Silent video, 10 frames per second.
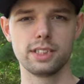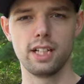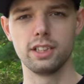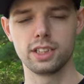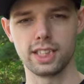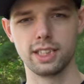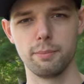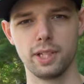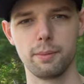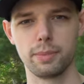instead of just like the
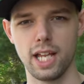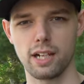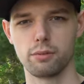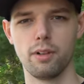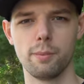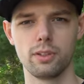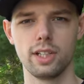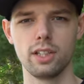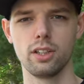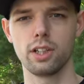big black
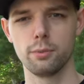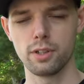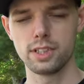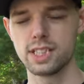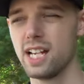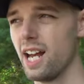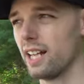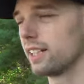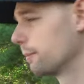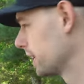rubbery looking ones.
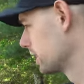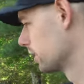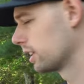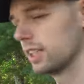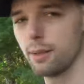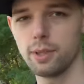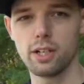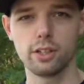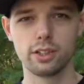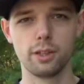I think it makes it look a lot
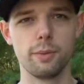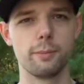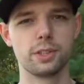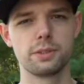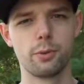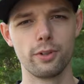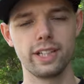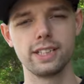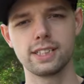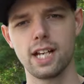better and a little bit more
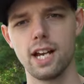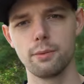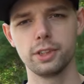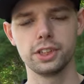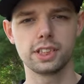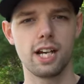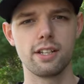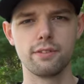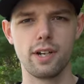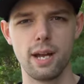sporty inside, which is kind
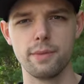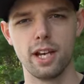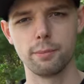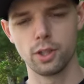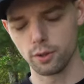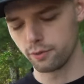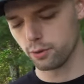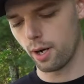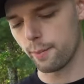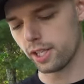of the vibe that I'm going
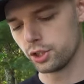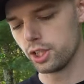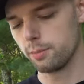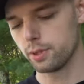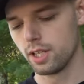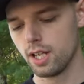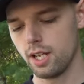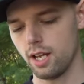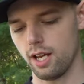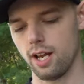for on my Jeep.
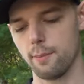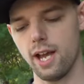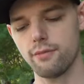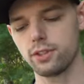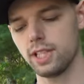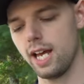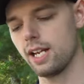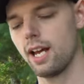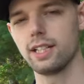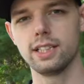Um, after
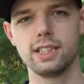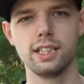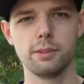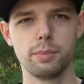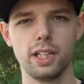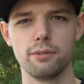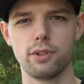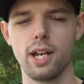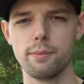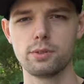that, I did tinted plate
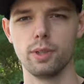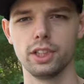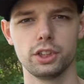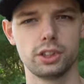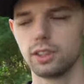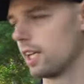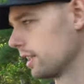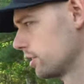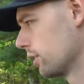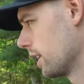frames, which
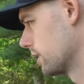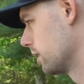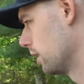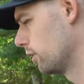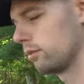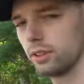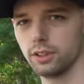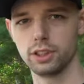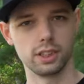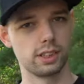as you guys know,
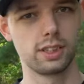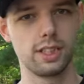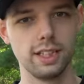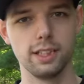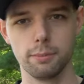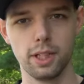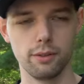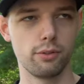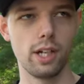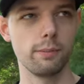they're just tinted
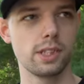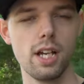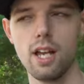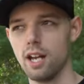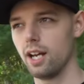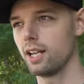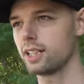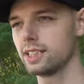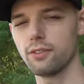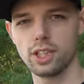plate frames
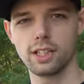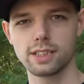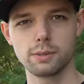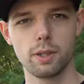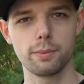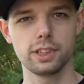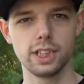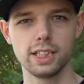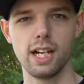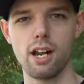because uh, everything else is pretty much
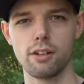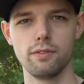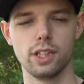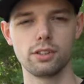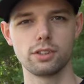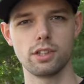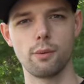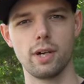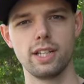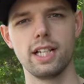tinted out on the vehicle, so I
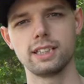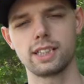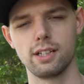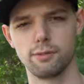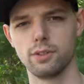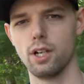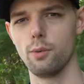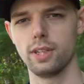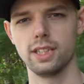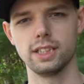wanted that to kind of flow
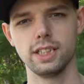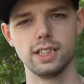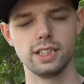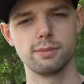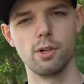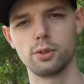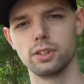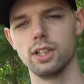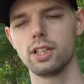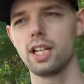with the tinted smoked
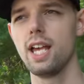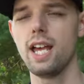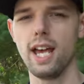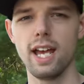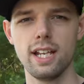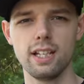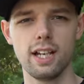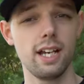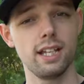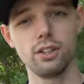look and
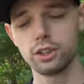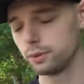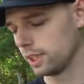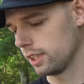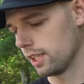uh, it looks really